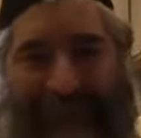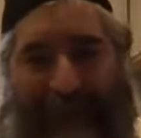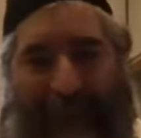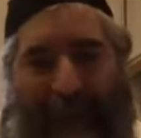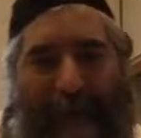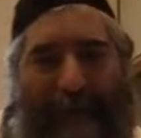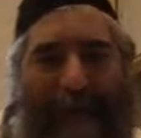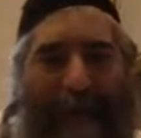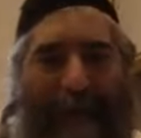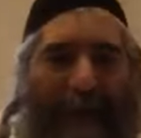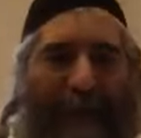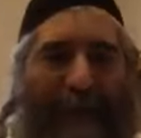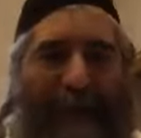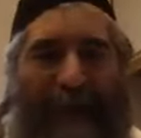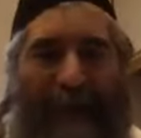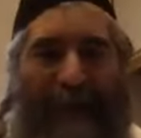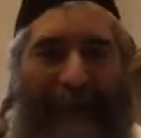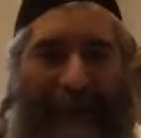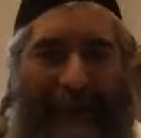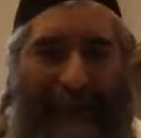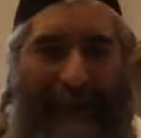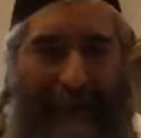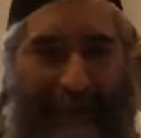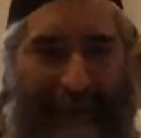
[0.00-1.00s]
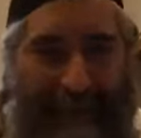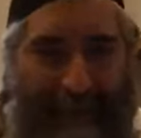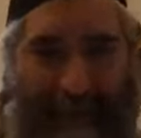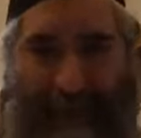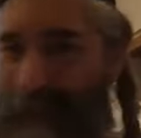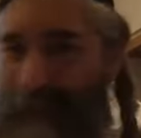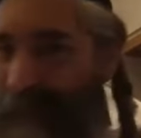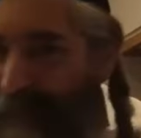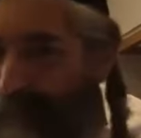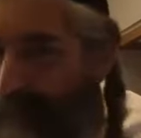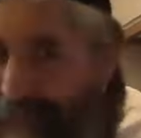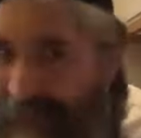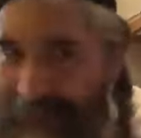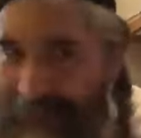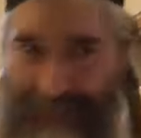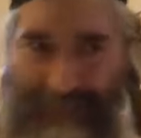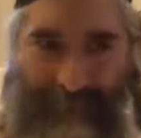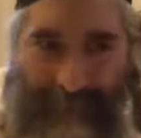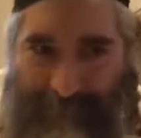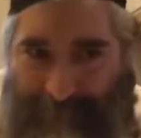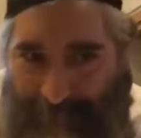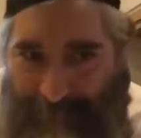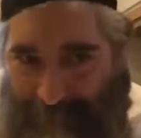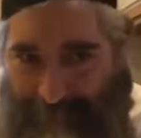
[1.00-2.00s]
how far they are. You turn back,
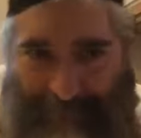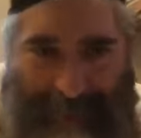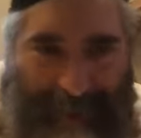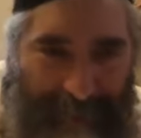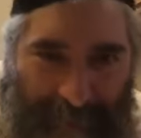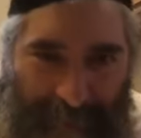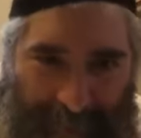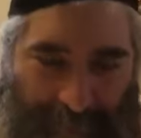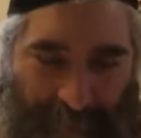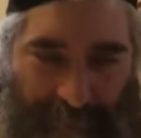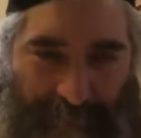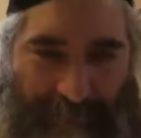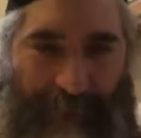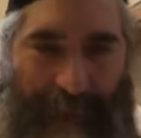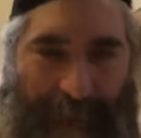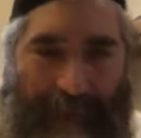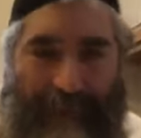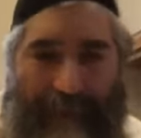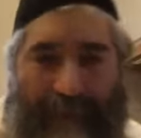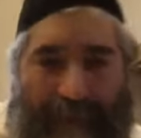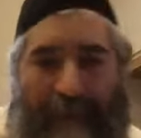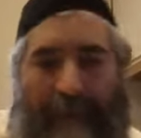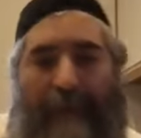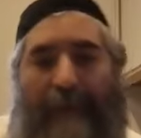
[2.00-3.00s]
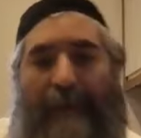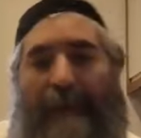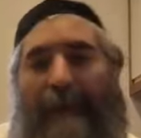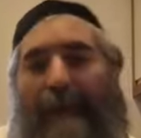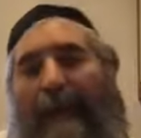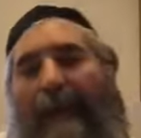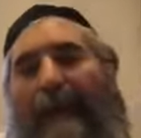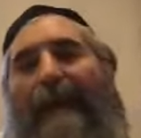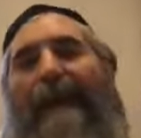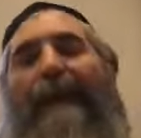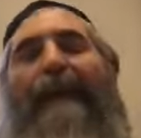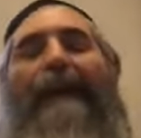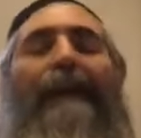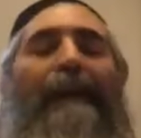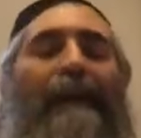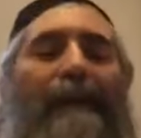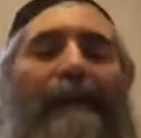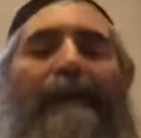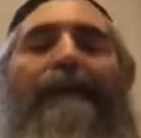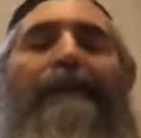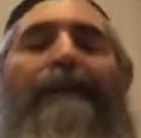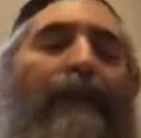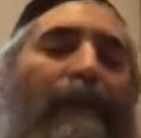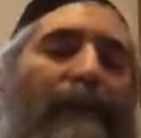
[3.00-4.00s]
you turn back, you turn back.
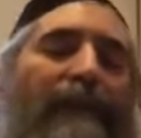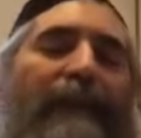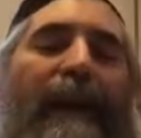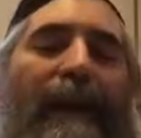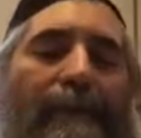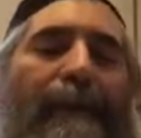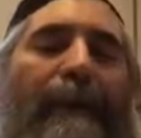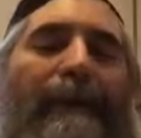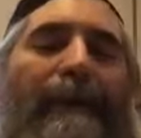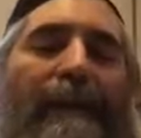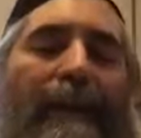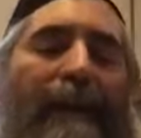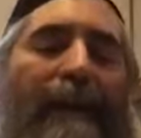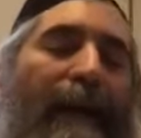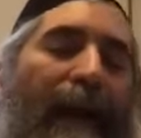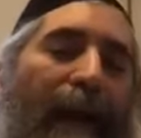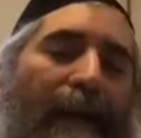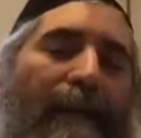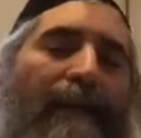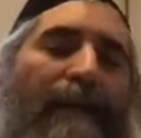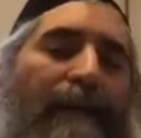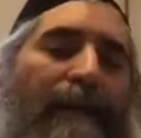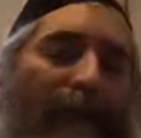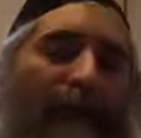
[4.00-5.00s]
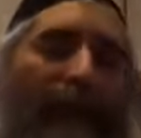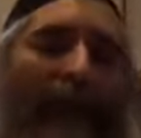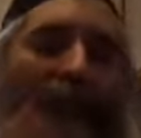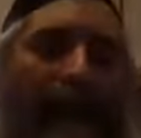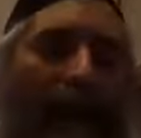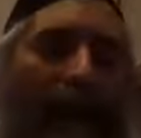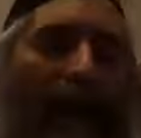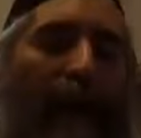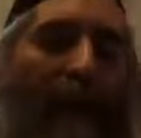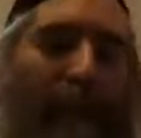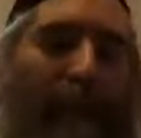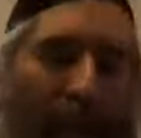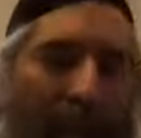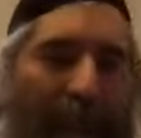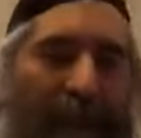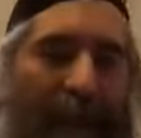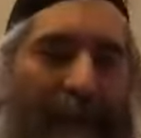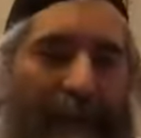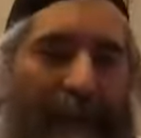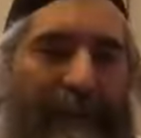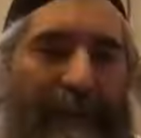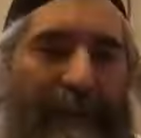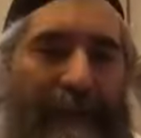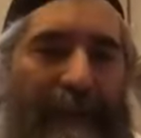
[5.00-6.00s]
You don't care about the guy. You turn and you go,
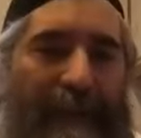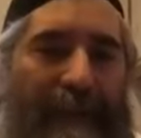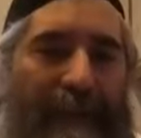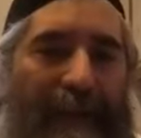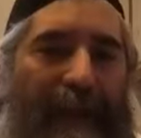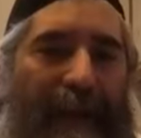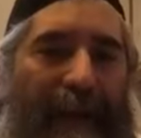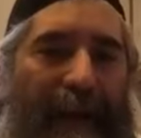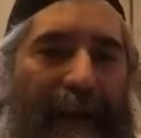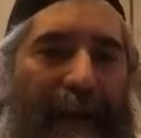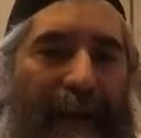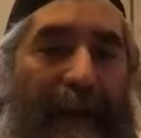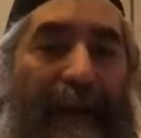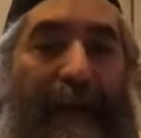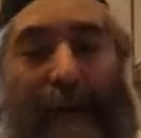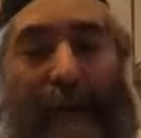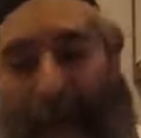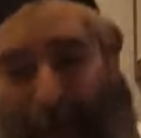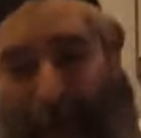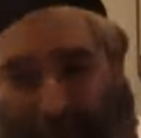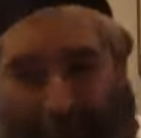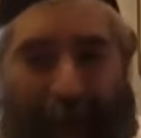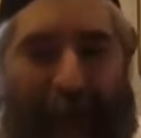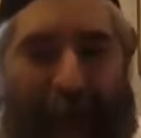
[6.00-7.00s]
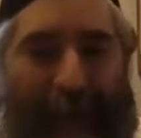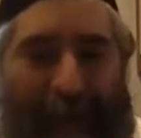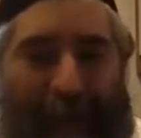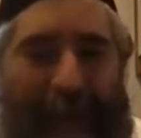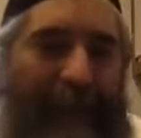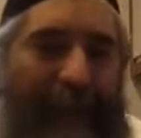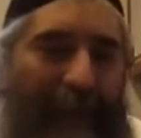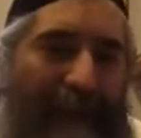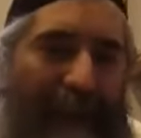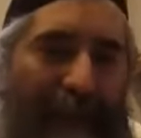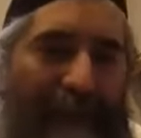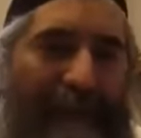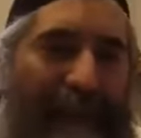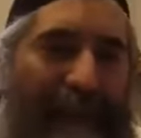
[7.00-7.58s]
finish. You know you're there.